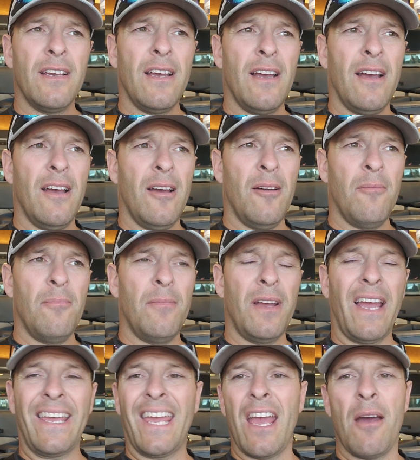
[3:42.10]
I'm
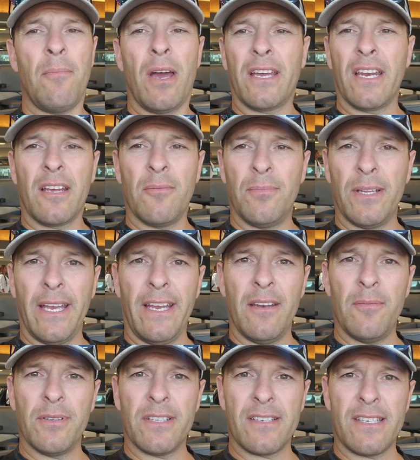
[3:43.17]
not going to complain
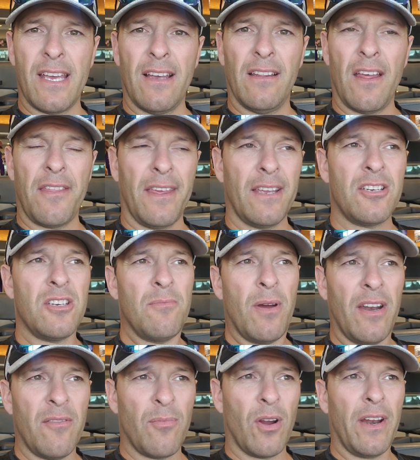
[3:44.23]
about the sale. I think she
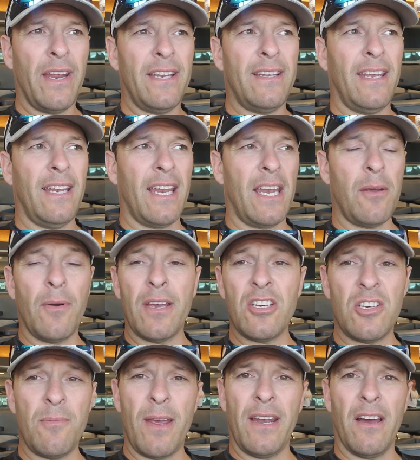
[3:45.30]
might have brought 18 anyway.
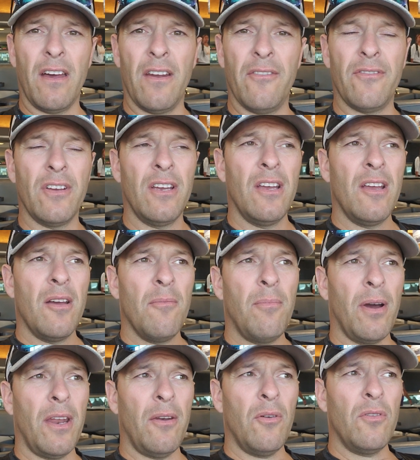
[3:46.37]
She may not have.
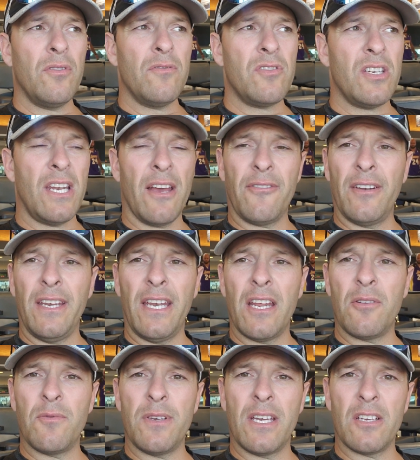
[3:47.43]
But she definitely
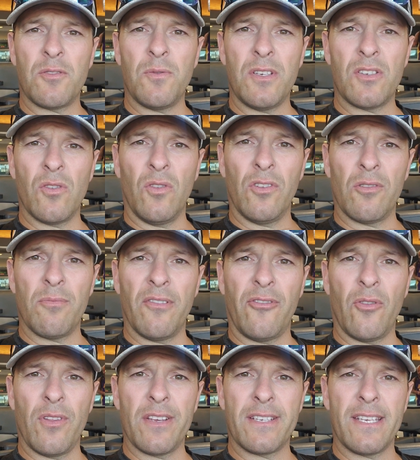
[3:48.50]
did because we sold her
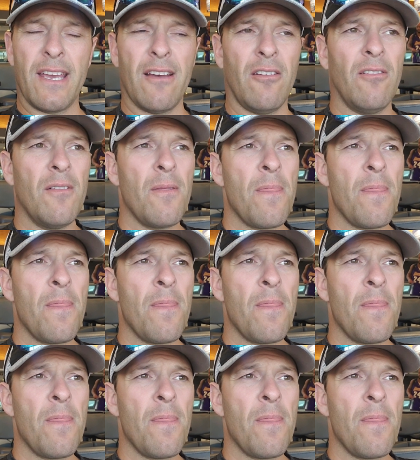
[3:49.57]
before the sale.